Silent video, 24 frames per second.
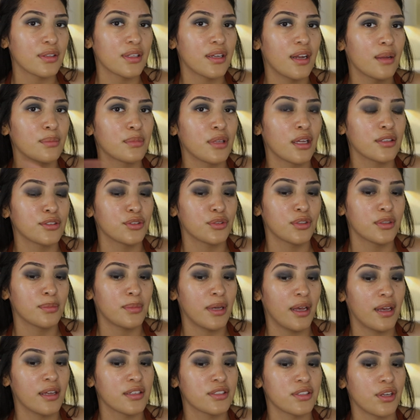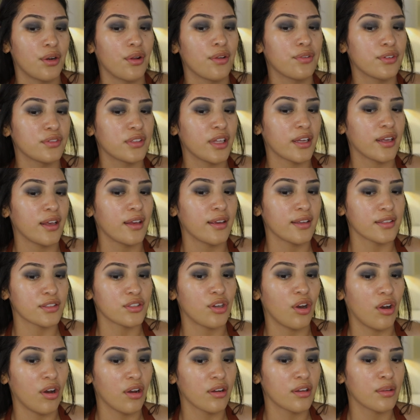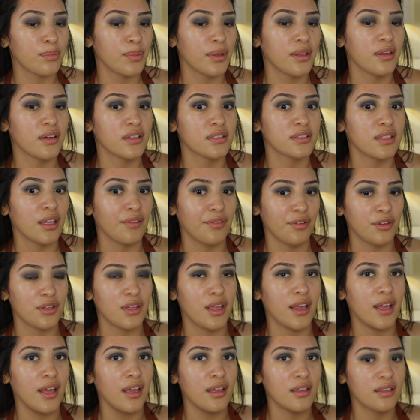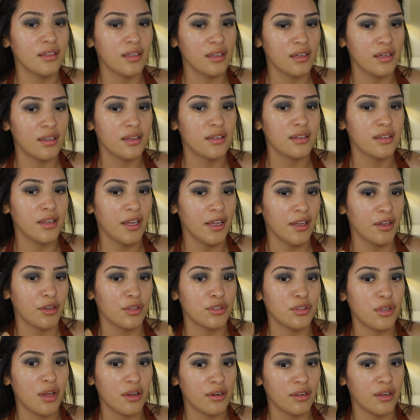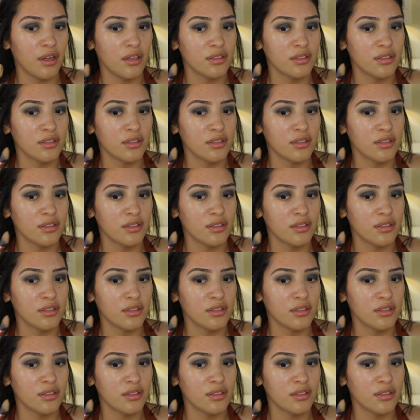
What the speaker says: that I'm not doing my eyeshadow, I feel like I can talk because I feel like I needed like a lot of